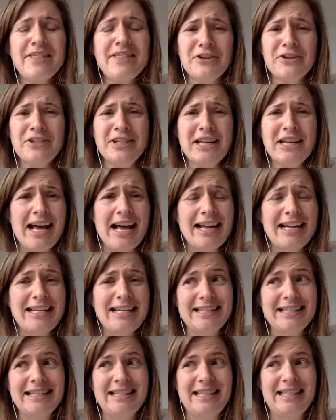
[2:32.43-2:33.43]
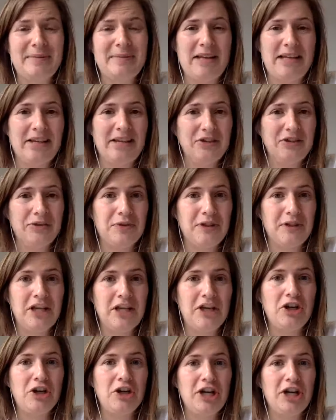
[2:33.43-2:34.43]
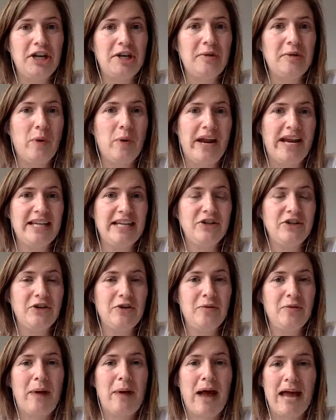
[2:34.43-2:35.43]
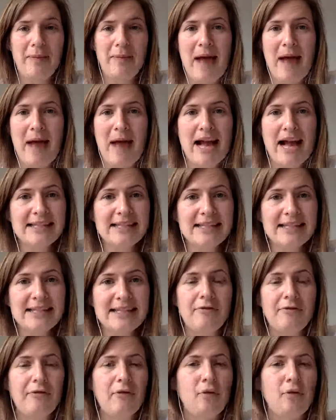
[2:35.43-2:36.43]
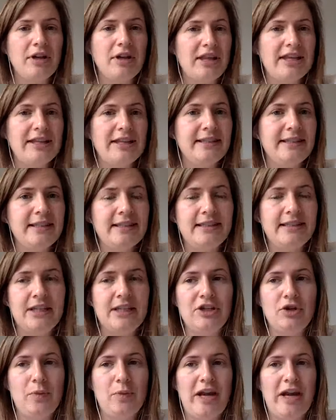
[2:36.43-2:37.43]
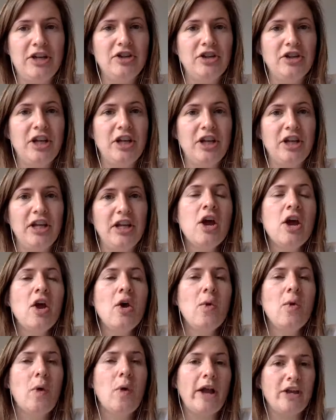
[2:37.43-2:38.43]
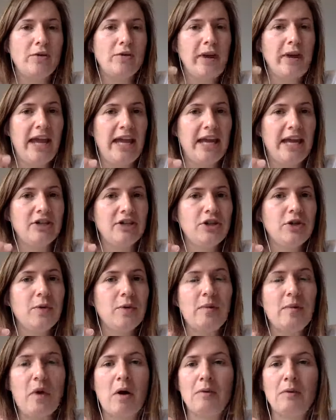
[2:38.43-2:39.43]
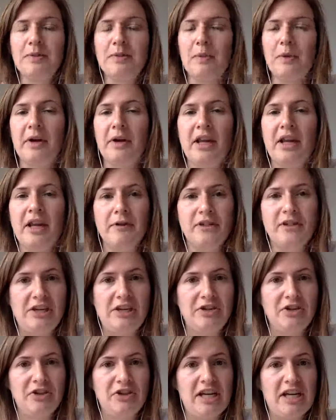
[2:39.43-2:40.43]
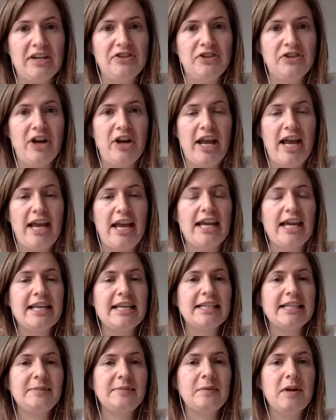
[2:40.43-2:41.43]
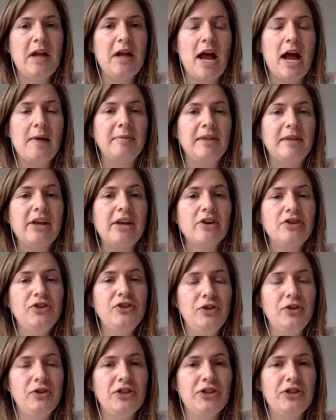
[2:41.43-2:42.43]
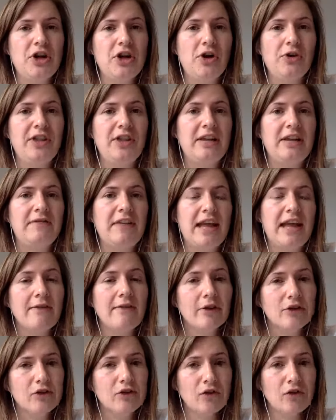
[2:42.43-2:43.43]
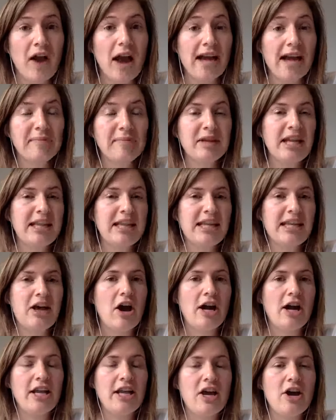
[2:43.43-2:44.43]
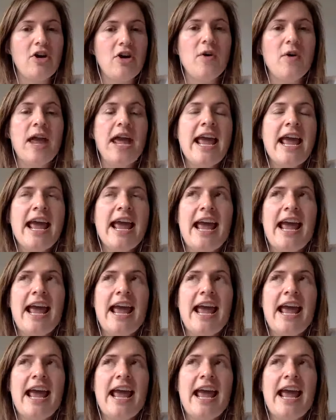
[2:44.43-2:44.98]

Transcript: it doesn't seem like there's a really good way to bypass that for this situation. What you can do, and what was working for teachers yesterday, is let your students know that if they ever try to play the audio